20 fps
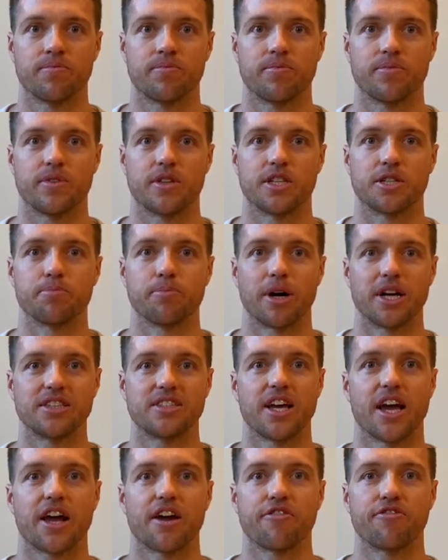This might
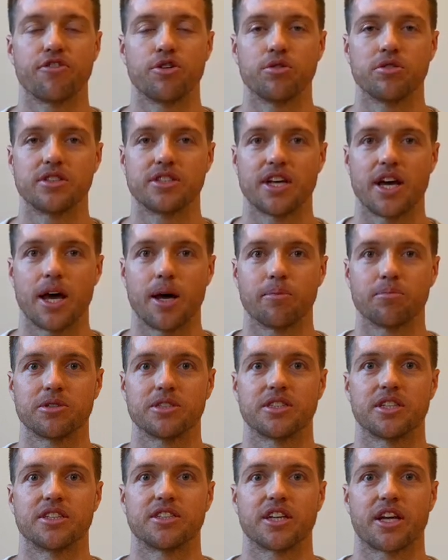take a few attempts
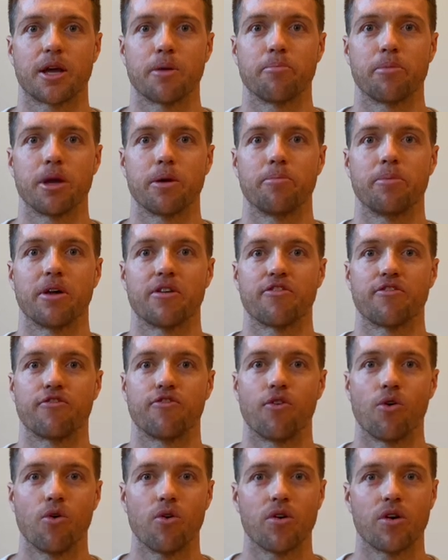since it can be a bit
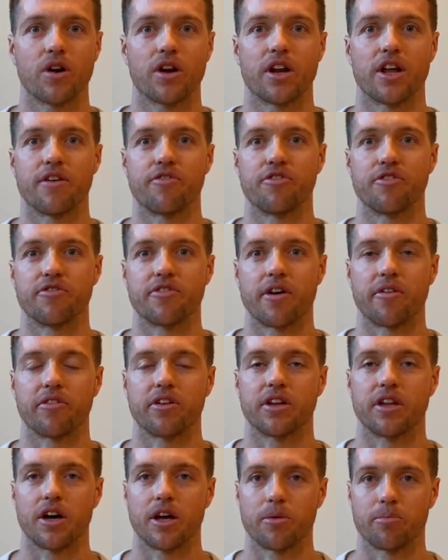foreign if you've never
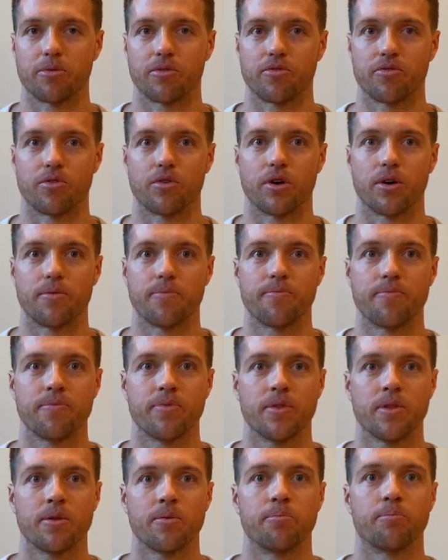done it before,
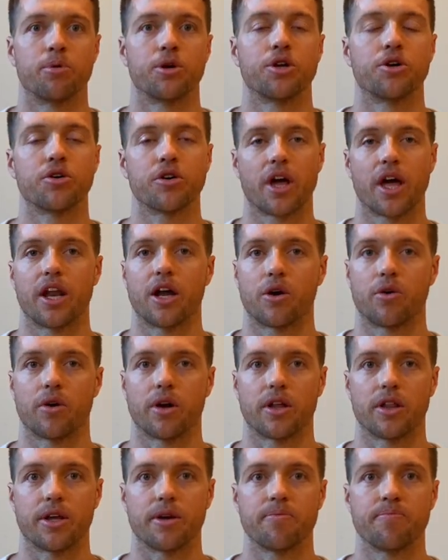but you'll get it
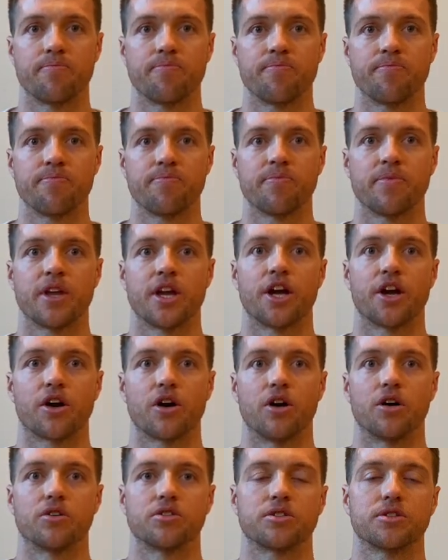quickly. Here
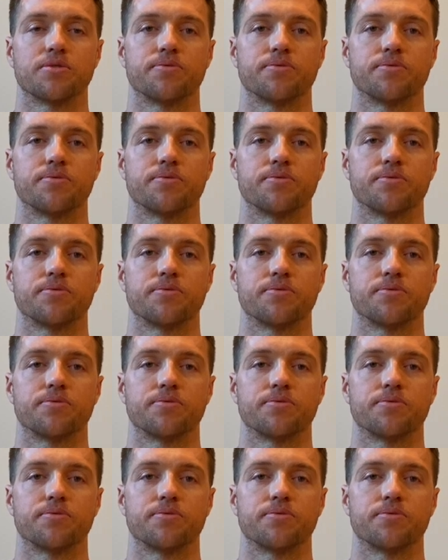goes.